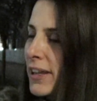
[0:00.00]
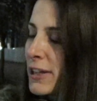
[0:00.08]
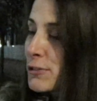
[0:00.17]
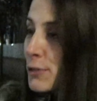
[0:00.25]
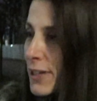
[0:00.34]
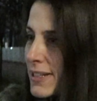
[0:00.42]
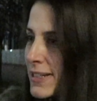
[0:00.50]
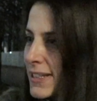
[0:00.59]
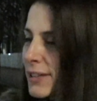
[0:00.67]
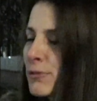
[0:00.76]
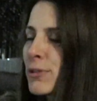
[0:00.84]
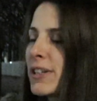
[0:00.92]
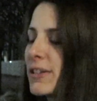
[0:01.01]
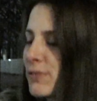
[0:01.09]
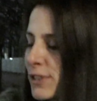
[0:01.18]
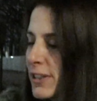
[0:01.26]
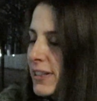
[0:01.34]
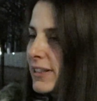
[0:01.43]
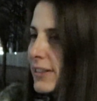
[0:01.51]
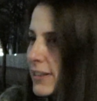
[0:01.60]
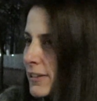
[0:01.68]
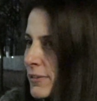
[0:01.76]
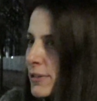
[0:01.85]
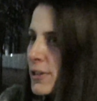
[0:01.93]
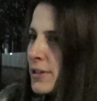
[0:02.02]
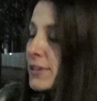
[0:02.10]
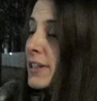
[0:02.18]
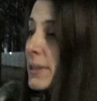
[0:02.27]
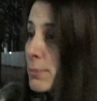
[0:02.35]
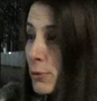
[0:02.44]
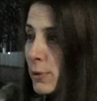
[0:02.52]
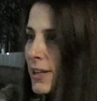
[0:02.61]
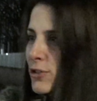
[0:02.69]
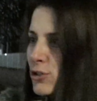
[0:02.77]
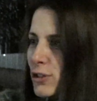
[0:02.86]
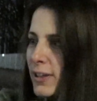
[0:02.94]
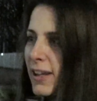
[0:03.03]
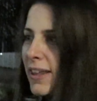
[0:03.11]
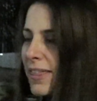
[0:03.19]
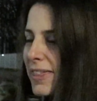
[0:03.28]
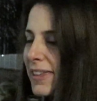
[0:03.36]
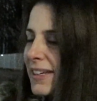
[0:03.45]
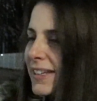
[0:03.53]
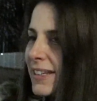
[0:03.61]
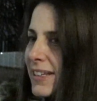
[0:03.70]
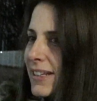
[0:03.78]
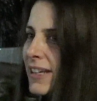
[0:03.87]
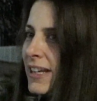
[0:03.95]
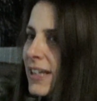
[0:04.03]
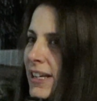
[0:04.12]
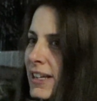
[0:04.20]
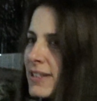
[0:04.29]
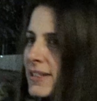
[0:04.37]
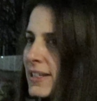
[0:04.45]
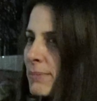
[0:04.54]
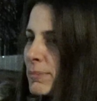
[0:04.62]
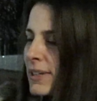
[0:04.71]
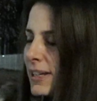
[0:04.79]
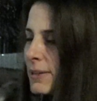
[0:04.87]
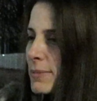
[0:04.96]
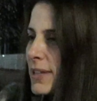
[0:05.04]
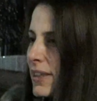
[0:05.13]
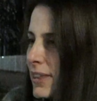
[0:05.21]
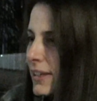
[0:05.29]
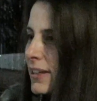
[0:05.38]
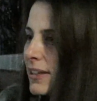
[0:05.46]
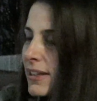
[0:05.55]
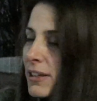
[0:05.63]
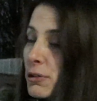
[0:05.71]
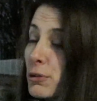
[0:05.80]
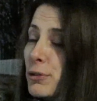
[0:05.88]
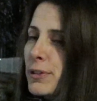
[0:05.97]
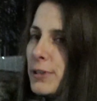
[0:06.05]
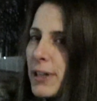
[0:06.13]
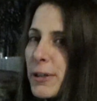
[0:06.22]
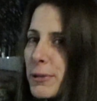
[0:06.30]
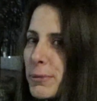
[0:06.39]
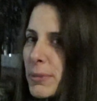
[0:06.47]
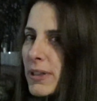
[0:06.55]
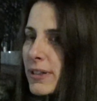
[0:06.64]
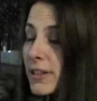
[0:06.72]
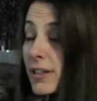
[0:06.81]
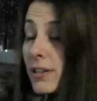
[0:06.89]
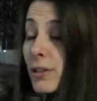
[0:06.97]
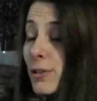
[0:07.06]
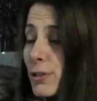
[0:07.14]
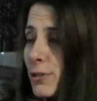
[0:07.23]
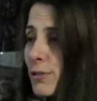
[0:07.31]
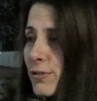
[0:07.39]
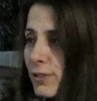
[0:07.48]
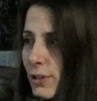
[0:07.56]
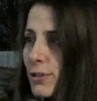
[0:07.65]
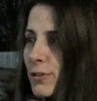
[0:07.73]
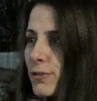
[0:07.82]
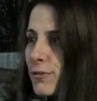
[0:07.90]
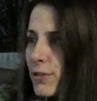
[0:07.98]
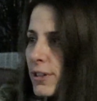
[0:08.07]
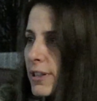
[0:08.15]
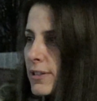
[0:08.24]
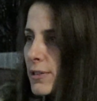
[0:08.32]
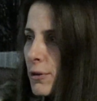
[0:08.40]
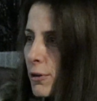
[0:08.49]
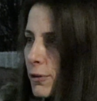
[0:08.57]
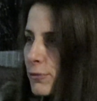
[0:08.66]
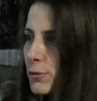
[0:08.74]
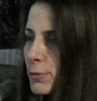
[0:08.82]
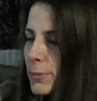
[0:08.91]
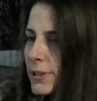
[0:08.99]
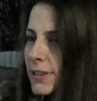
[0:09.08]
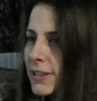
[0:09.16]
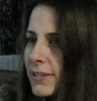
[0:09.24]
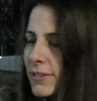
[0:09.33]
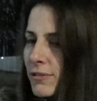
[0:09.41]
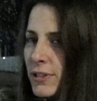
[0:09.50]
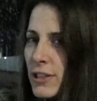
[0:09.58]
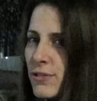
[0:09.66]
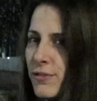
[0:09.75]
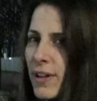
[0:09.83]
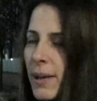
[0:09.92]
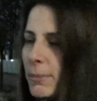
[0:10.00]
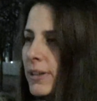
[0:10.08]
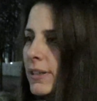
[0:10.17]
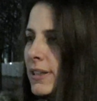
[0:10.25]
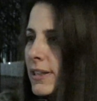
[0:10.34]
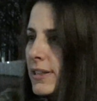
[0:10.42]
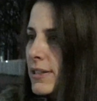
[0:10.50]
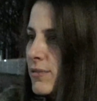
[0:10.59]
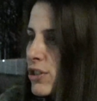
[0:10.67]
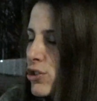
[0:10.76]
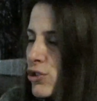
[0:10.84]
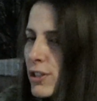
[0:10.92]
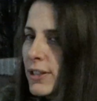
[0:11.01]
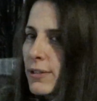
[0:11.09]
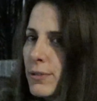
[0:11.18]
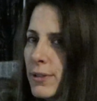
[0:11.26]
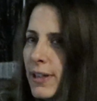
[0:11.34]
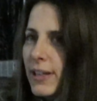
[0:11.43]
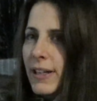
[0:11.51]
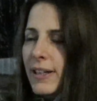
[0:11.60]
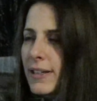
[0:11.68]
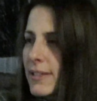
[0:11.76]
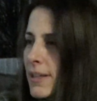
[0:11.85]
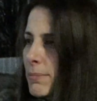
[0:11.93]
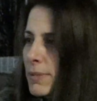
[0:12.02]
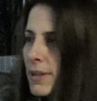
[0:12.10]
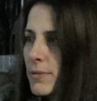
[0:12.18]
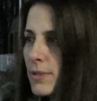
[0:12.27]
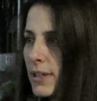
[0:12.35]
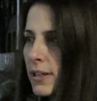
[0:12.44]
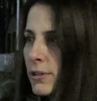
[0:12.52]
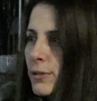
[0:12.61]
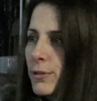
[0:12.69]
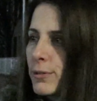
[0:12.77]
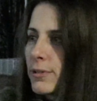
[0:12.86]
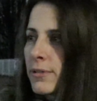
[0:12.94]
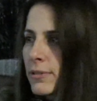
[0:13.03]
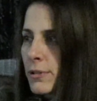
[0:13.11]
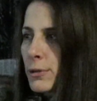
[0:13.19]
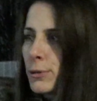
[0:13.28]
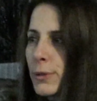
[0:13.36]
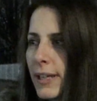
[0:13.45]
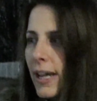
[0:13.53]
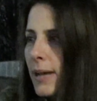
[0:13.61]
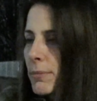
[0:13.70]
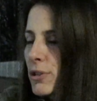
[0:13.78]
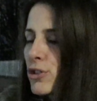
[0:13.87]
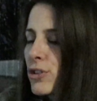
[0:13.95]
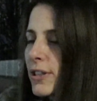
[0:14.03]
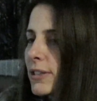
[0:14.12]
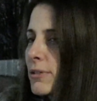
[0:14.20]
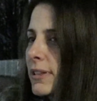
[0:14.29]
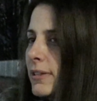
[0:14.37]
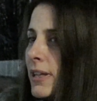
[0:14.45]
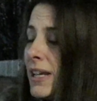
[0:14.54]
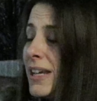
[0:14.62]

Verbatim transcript: interesting, very, very deep question, I think. Sometimes I think, and all around me, there are a lot of, lot of very strong women with families, with children, sometimes alone, growing up the children.